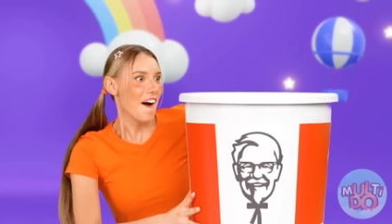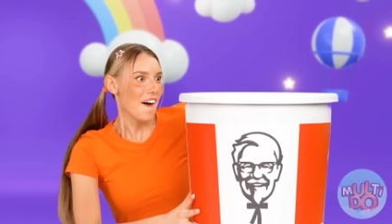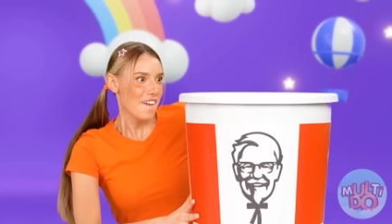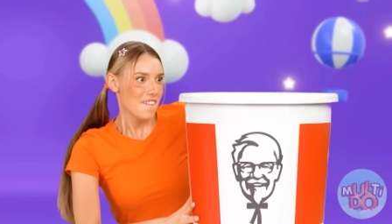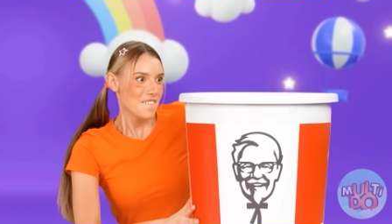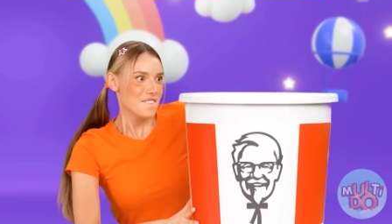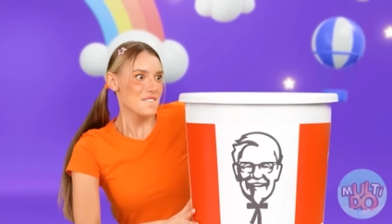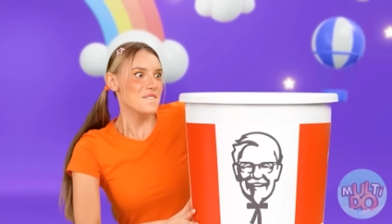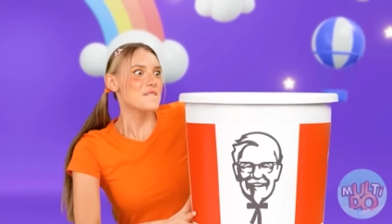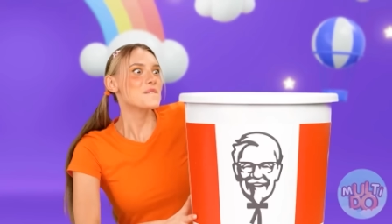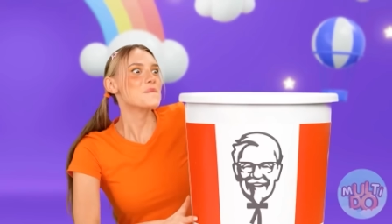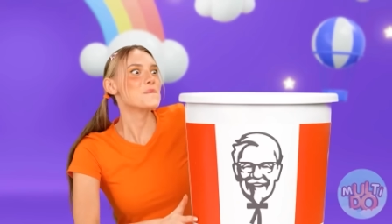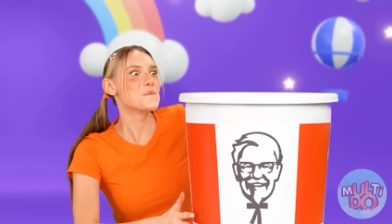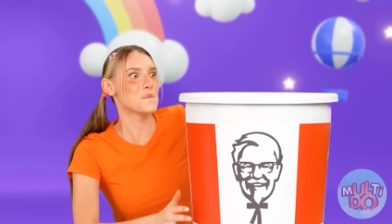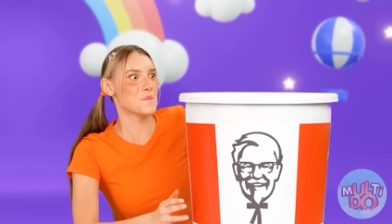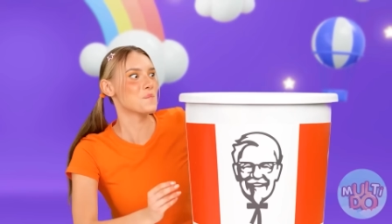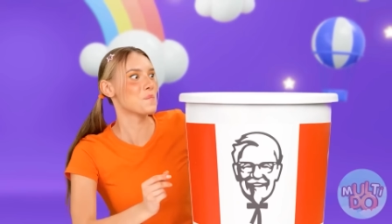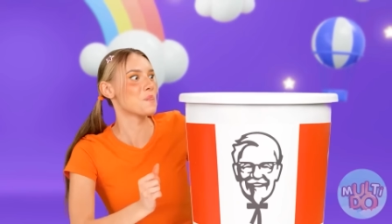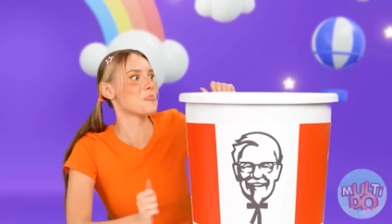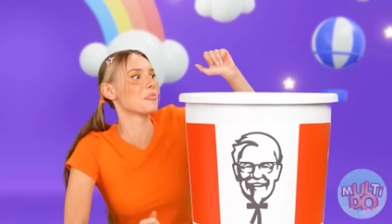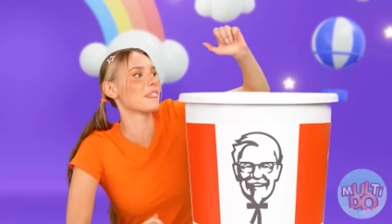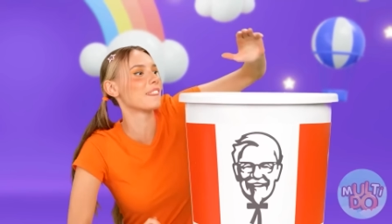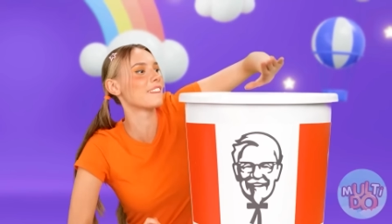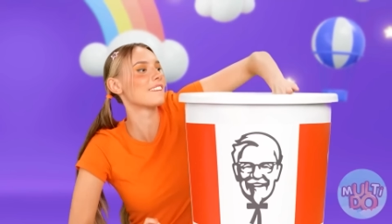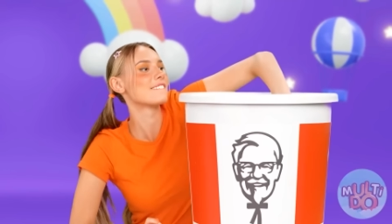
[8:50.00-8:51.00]
I've
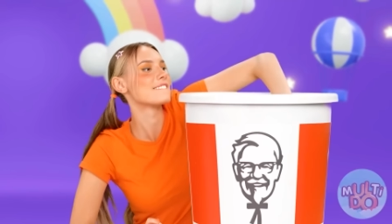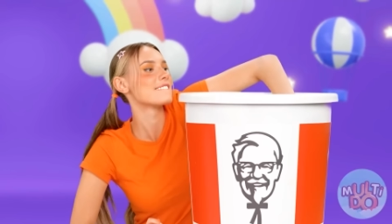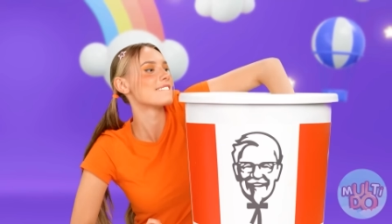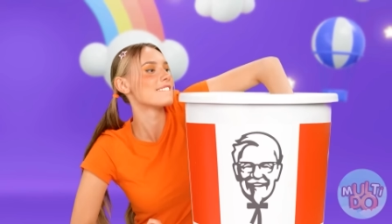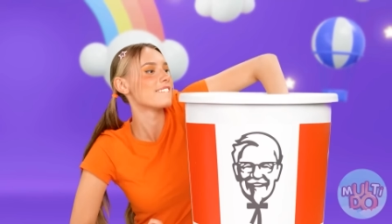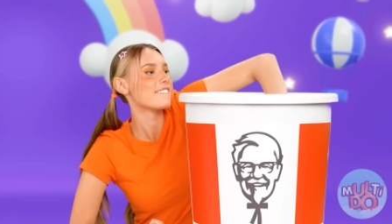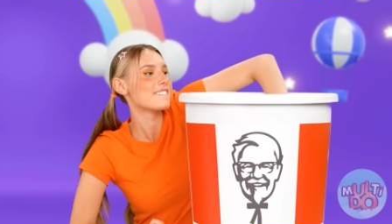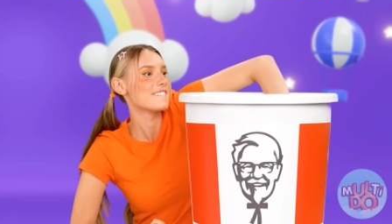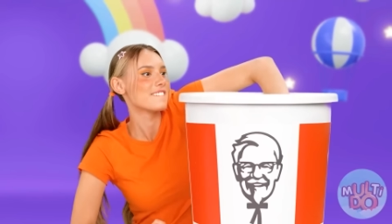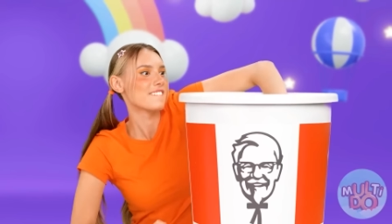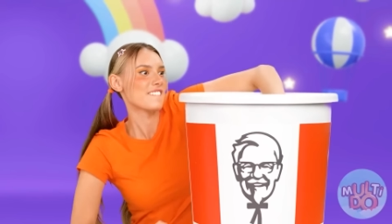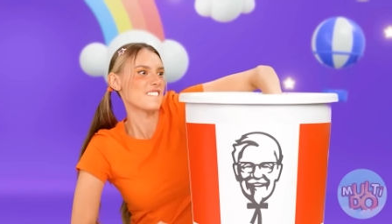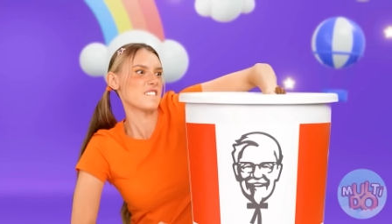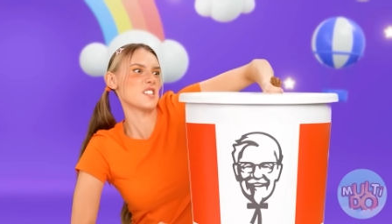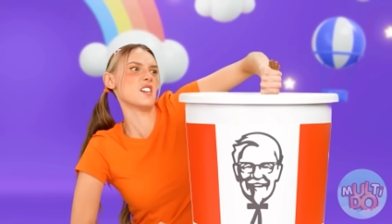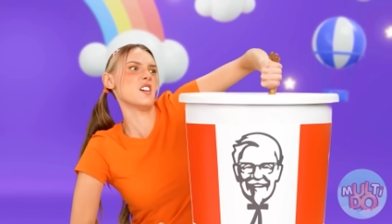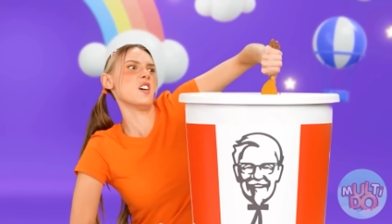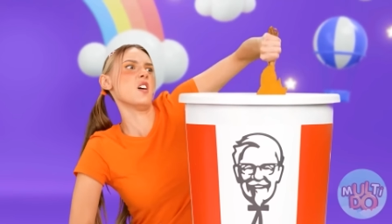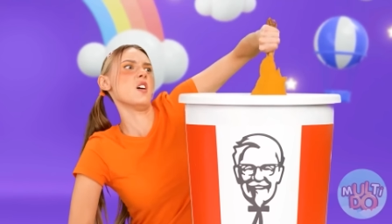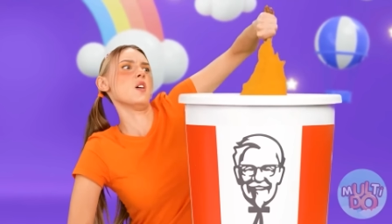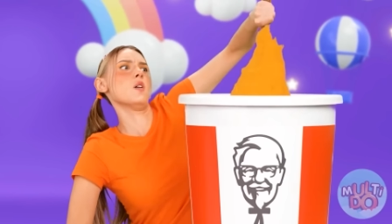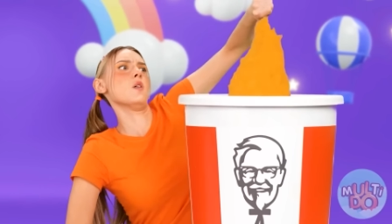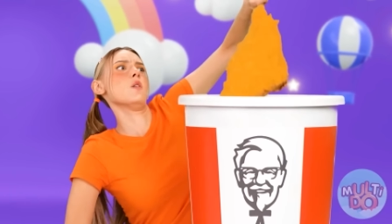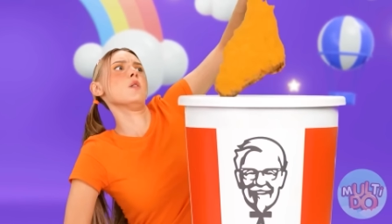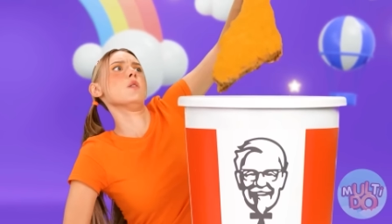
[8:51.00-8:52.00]
never seen
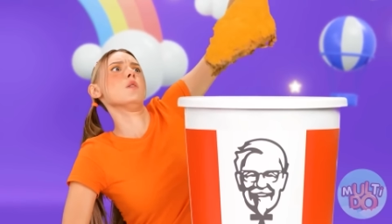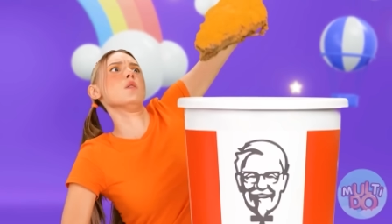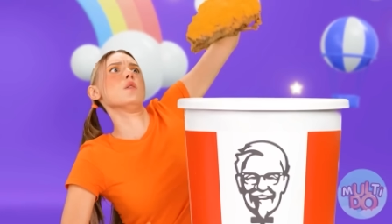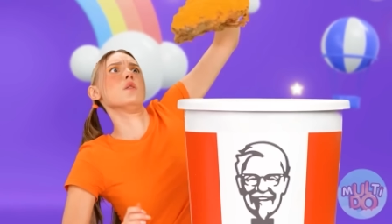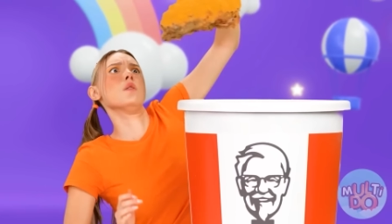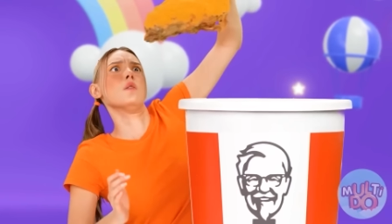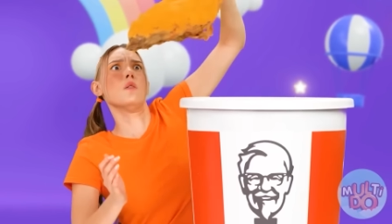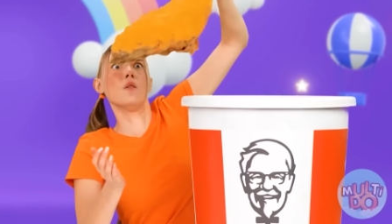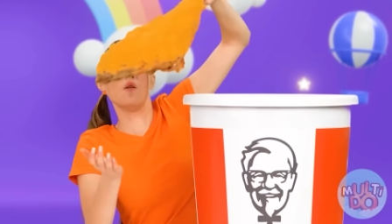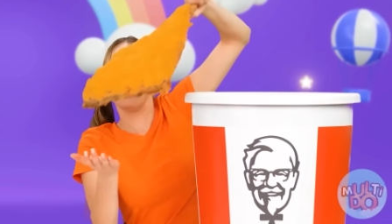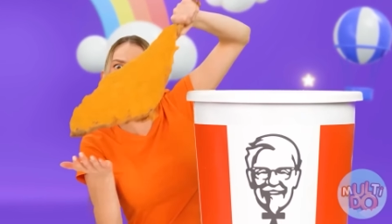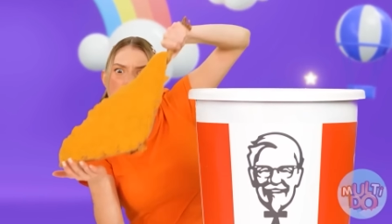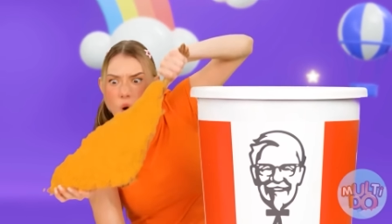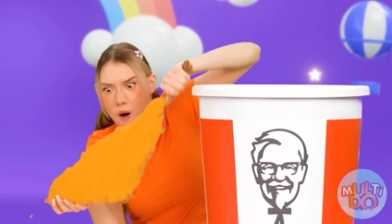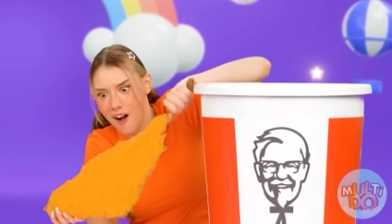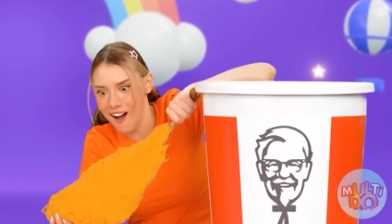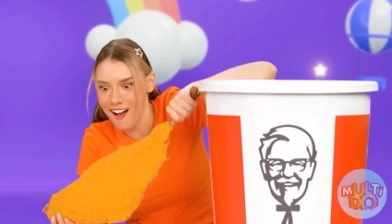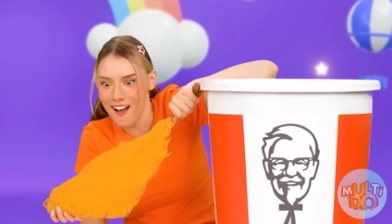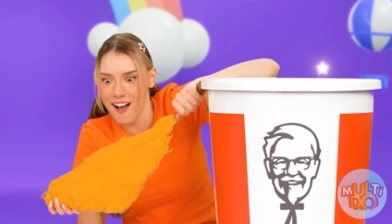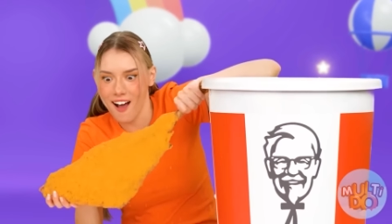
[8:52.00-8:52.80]
anything this big.